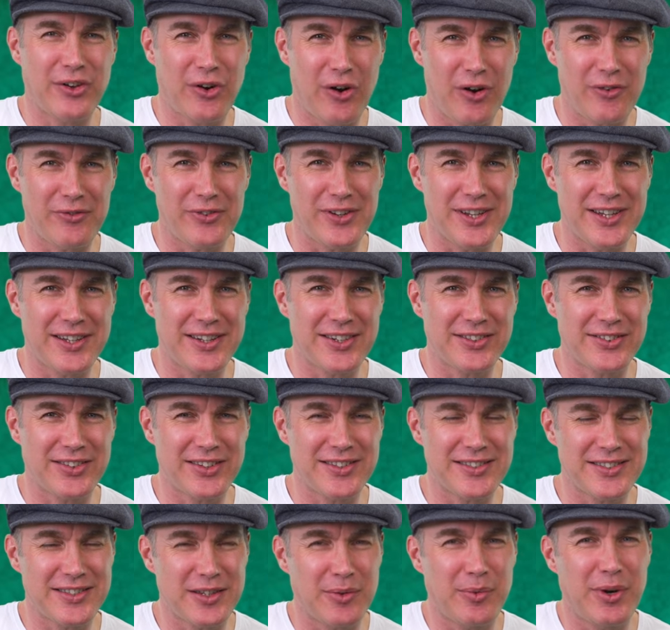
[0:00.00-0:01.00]
Coffee because
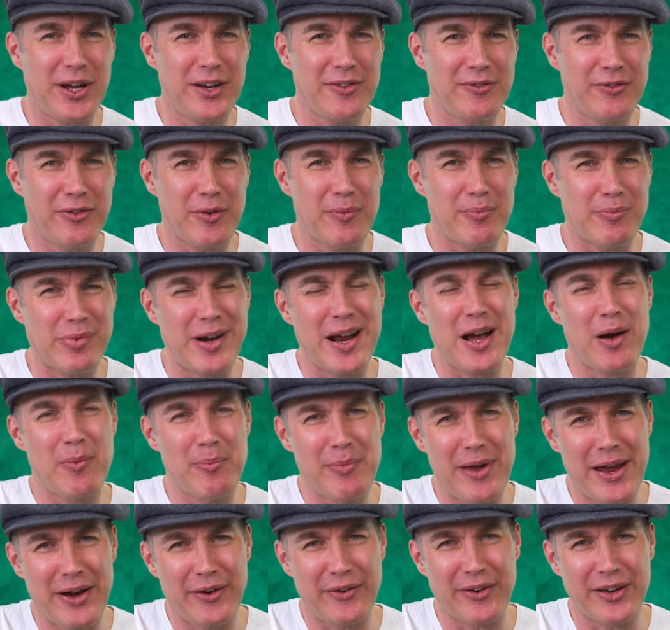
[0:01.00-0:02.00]
it's the one from
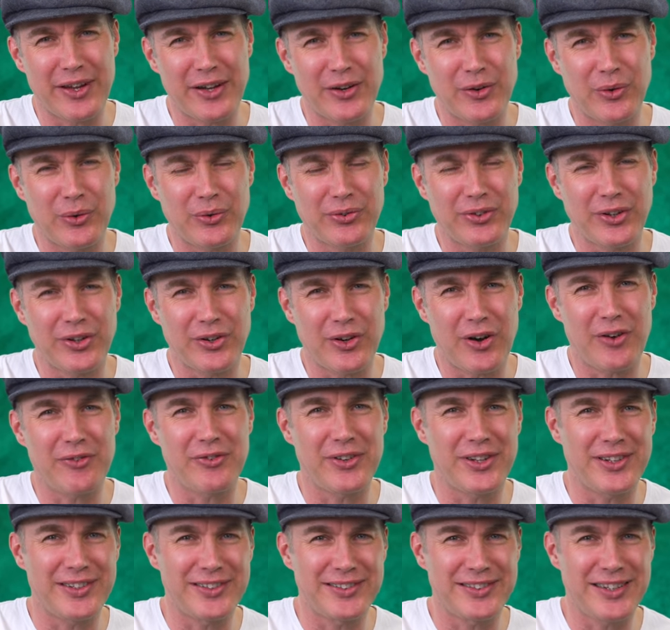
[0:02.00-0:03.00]
Proud Mary and also
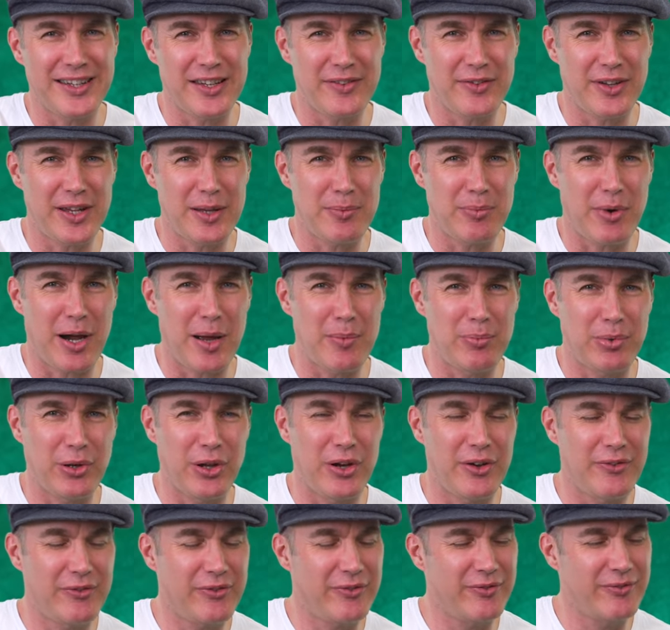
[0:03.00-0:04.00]
Coffee and TV by
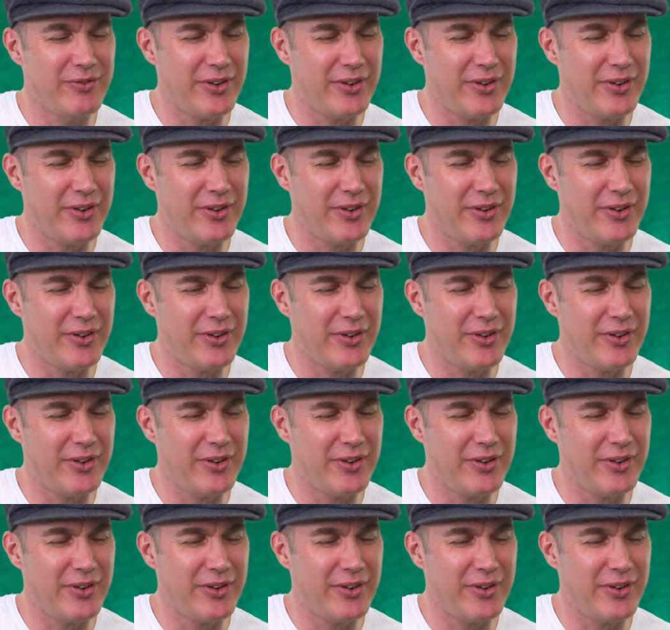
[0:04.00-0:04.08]
Blur.